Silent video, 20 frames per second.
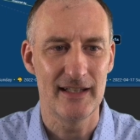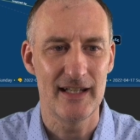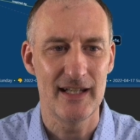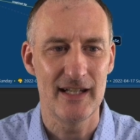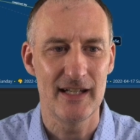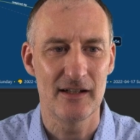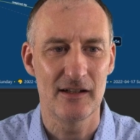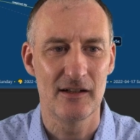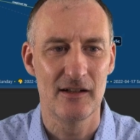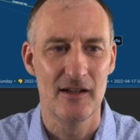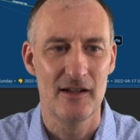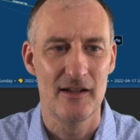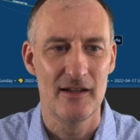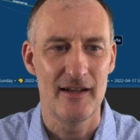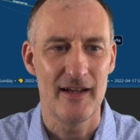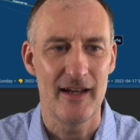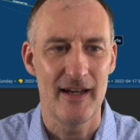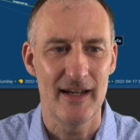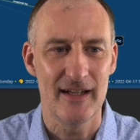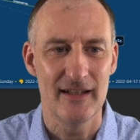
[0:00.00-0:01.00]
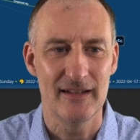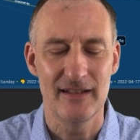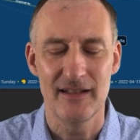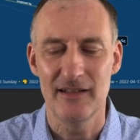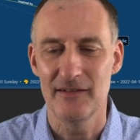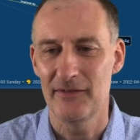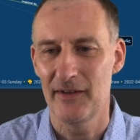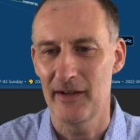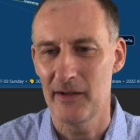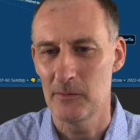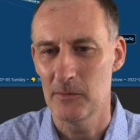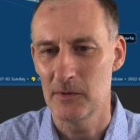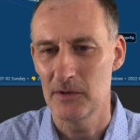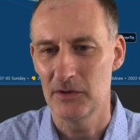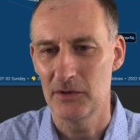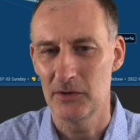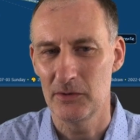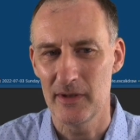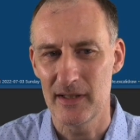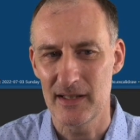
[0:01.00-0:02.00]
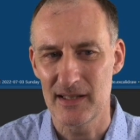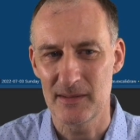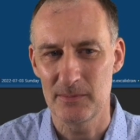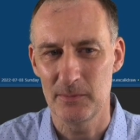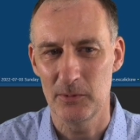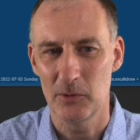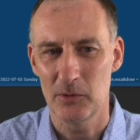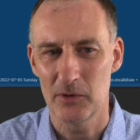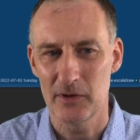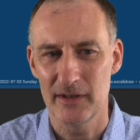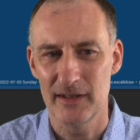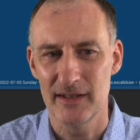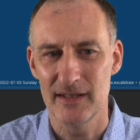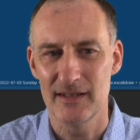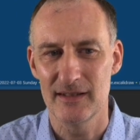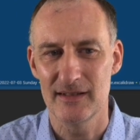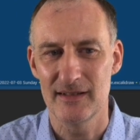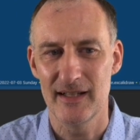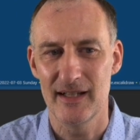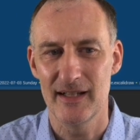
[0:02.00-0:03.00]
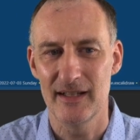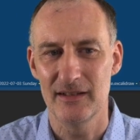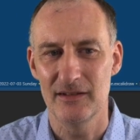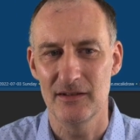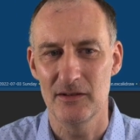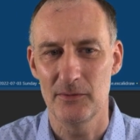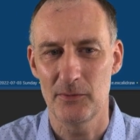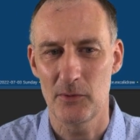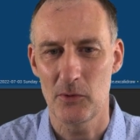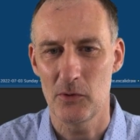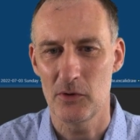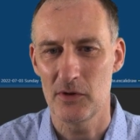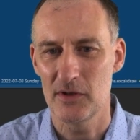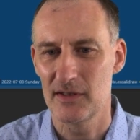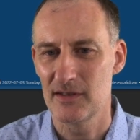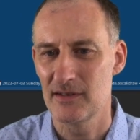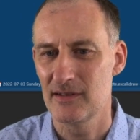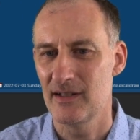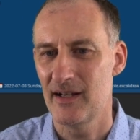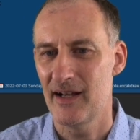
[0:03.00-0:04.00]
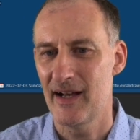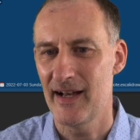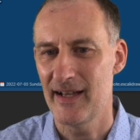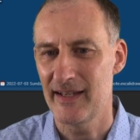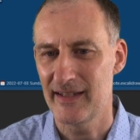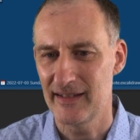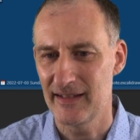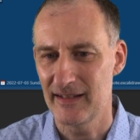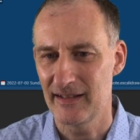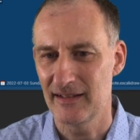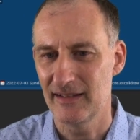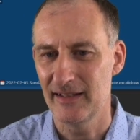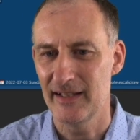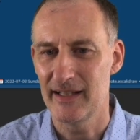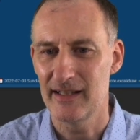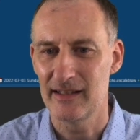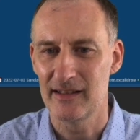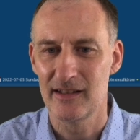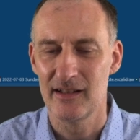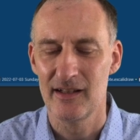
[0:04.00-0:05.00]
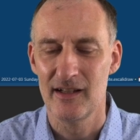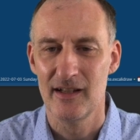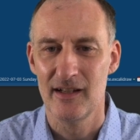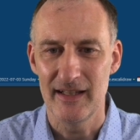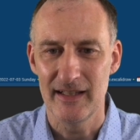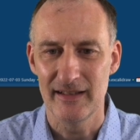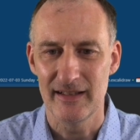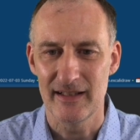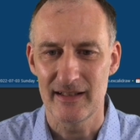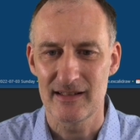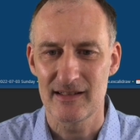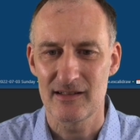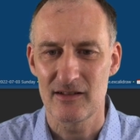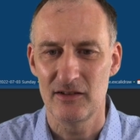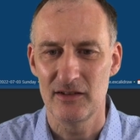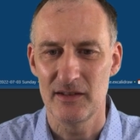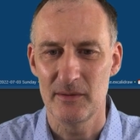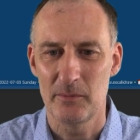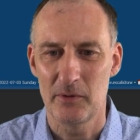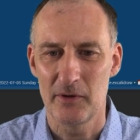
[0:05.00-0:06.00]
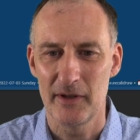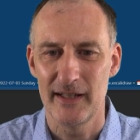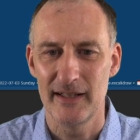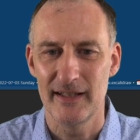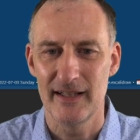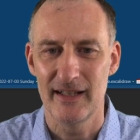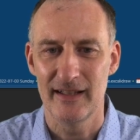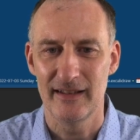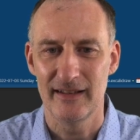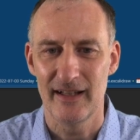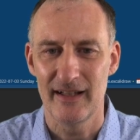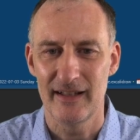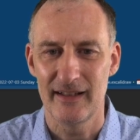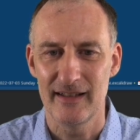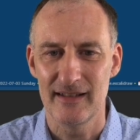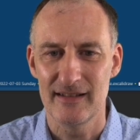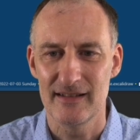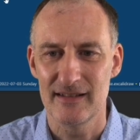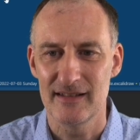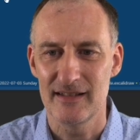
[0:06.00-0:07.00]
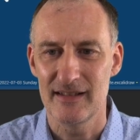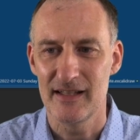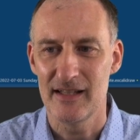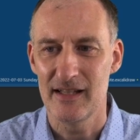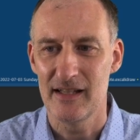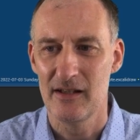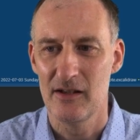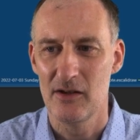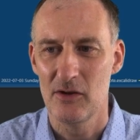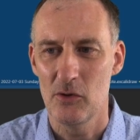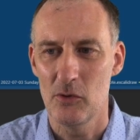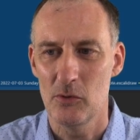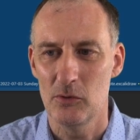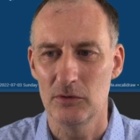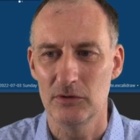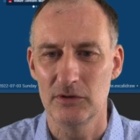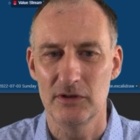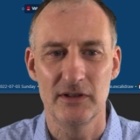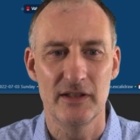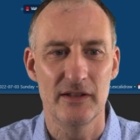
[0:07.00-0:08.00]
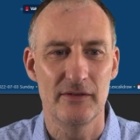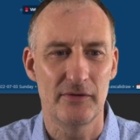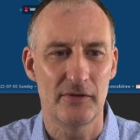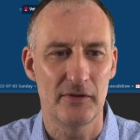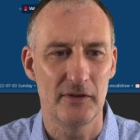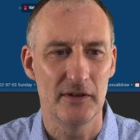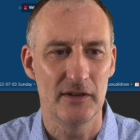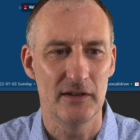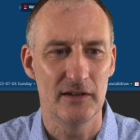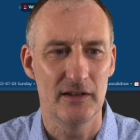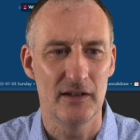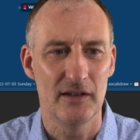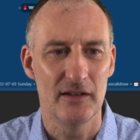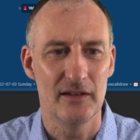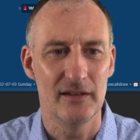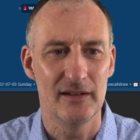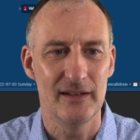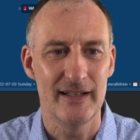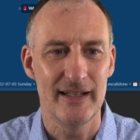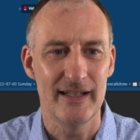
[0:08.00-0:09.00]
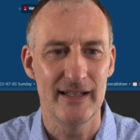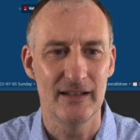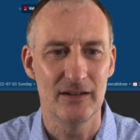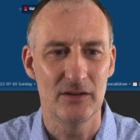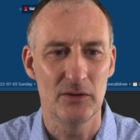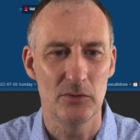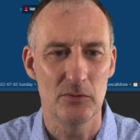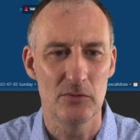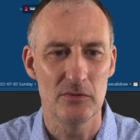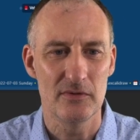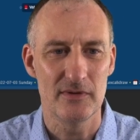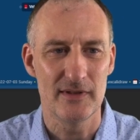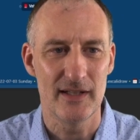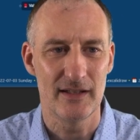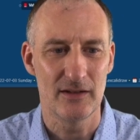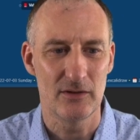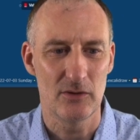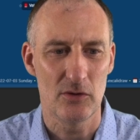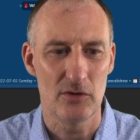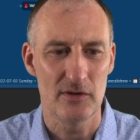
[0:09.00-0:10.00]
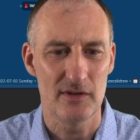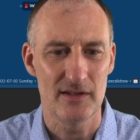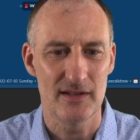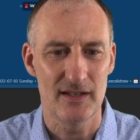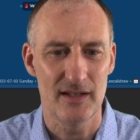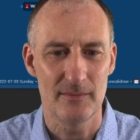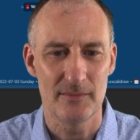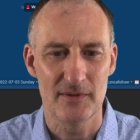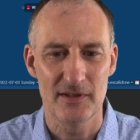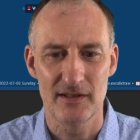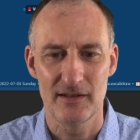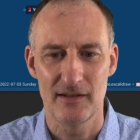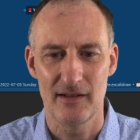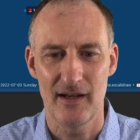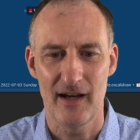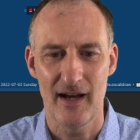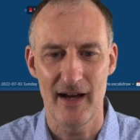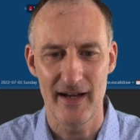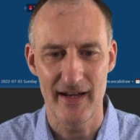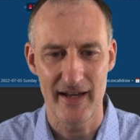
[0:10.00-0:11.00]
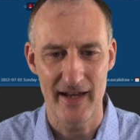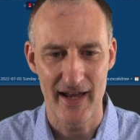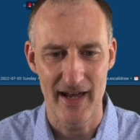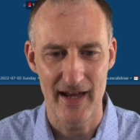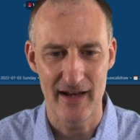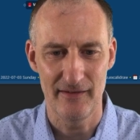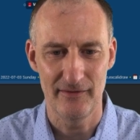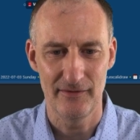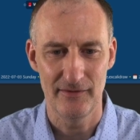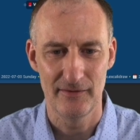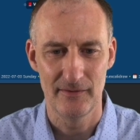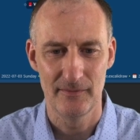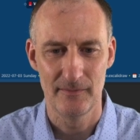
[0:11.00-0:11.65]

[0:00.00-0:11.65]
here. And if I want to explore this, then of course I can click in Excalibrain and I can see all the different lean tools and concepts I have.